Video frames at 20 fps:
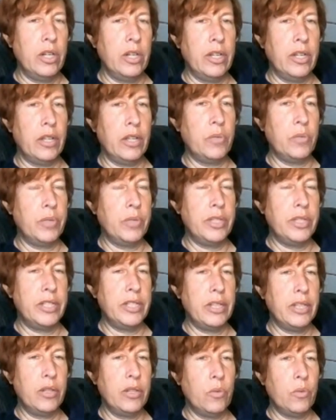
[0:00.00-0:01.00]
Another one
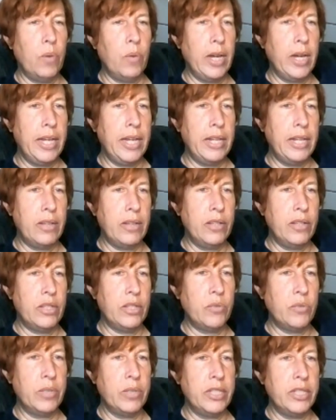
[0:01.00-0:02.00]
said they're white. Now
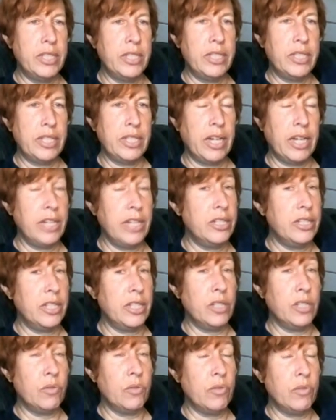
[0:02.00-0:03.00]
this one kind of
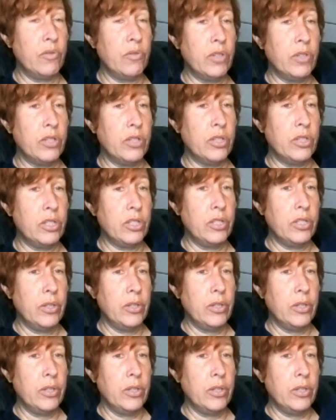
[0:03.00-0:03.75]
says the reverse.